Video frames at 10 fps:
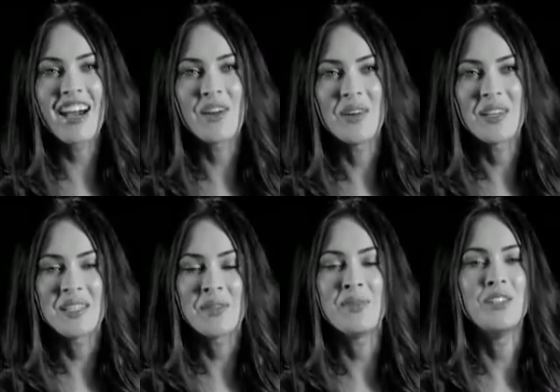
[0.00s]
I wanted
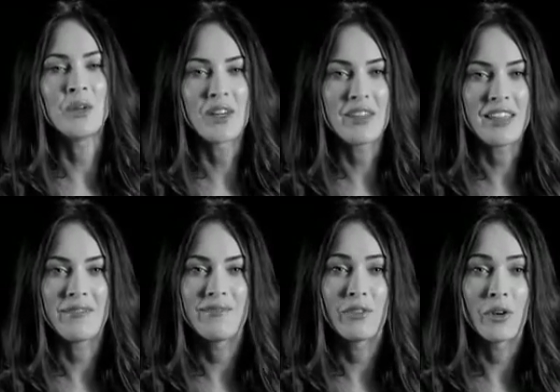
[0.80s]
to be Dorothy
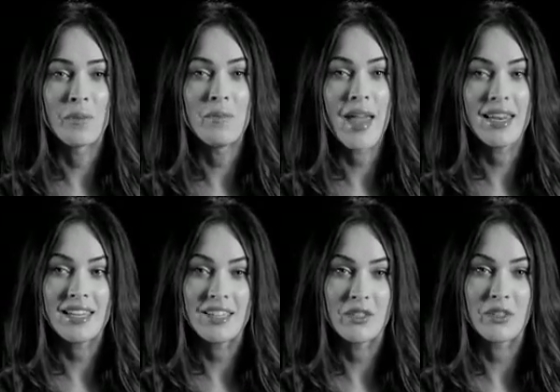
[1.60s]
for
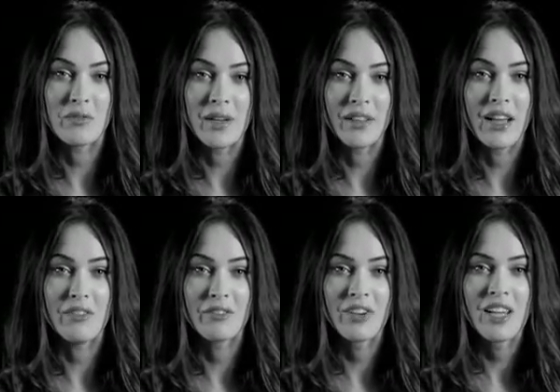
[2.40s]
many years of my
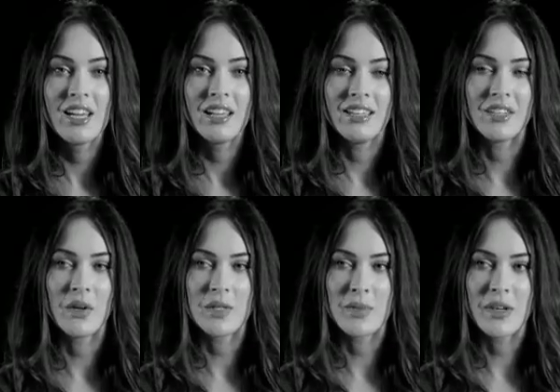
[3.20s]
life until
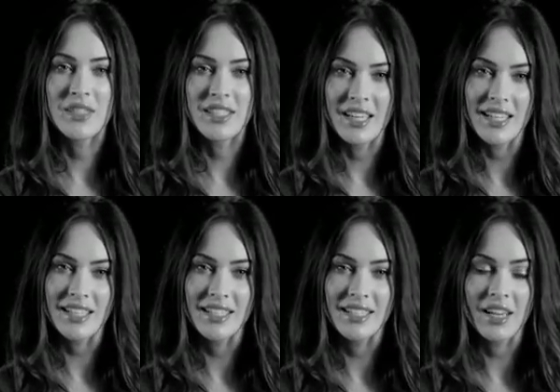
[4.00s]
I was about
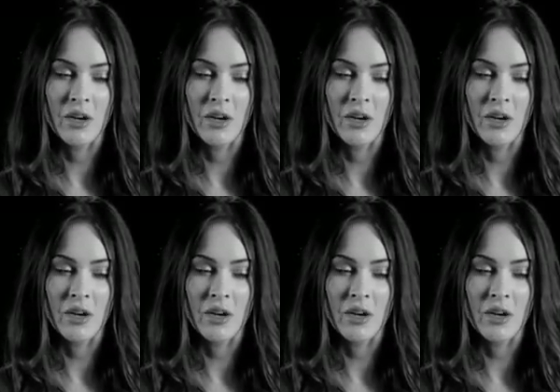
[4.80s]
6.